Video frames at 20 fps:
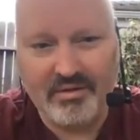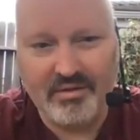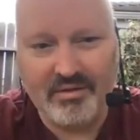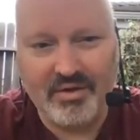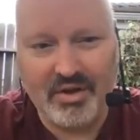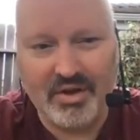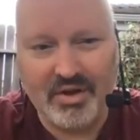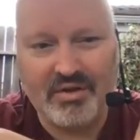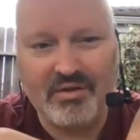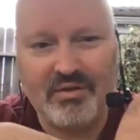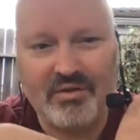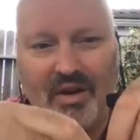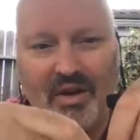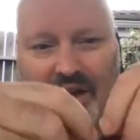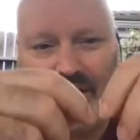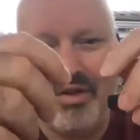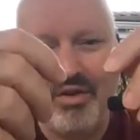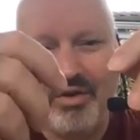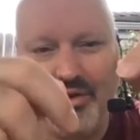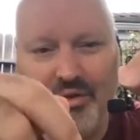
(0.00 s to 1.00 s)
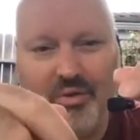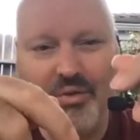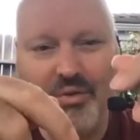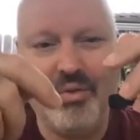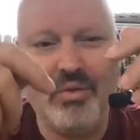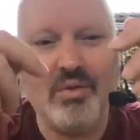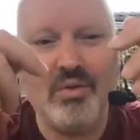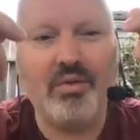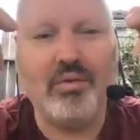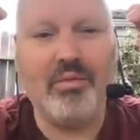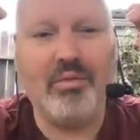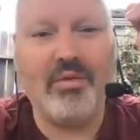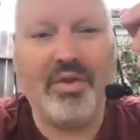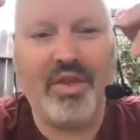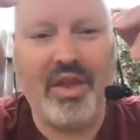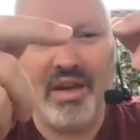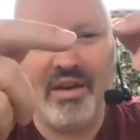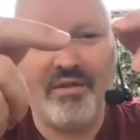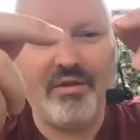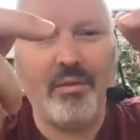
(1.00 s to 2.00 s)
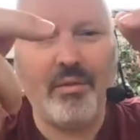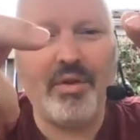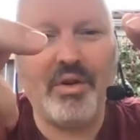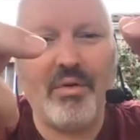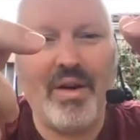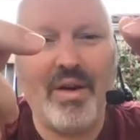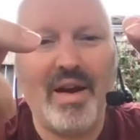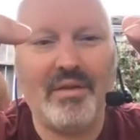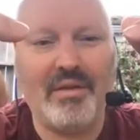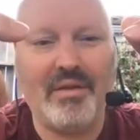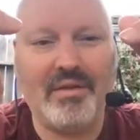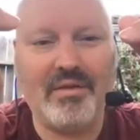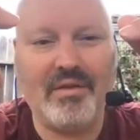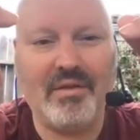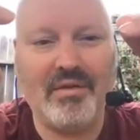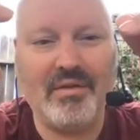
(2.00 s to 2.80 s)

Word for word: just a new thing from the ground